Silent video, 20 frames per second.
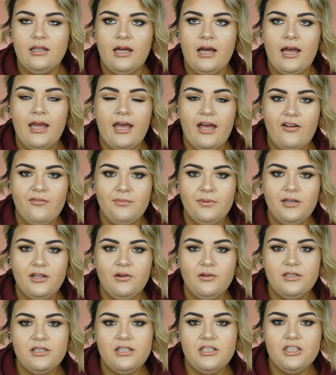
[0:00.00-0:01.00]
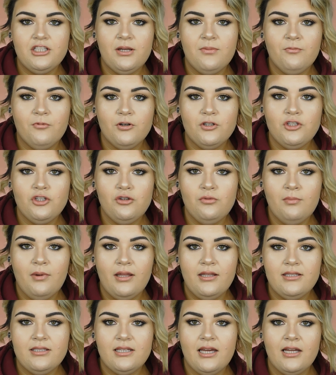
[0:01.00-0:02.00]
I have been going to the gym for two
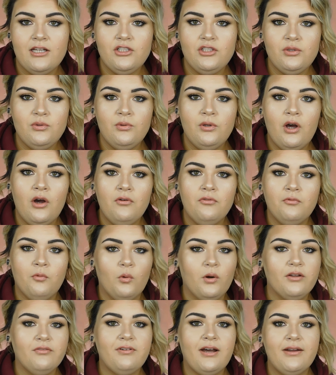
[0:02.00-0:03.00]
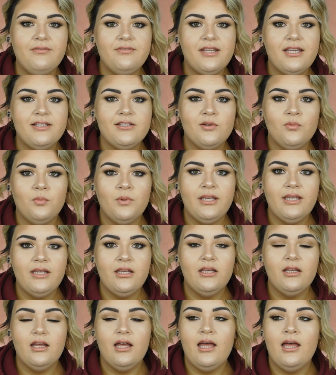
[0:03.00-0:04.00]
months. I do go four to five days a
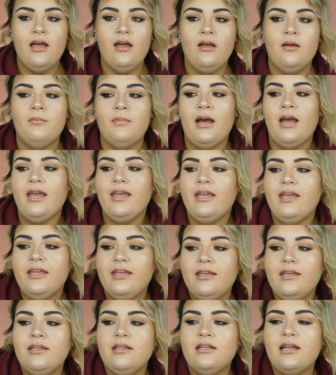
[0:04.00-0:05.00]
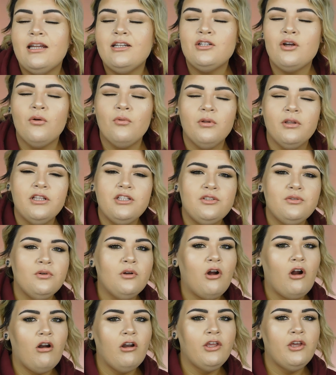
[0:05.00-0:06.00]
week. Um, I hit, I don't really do
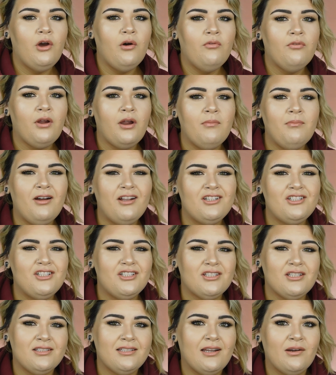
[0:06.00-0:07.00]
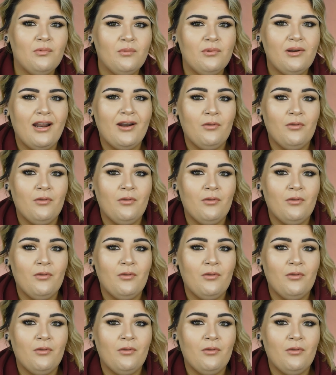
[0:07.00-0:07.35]
cardio very much just because I don't, I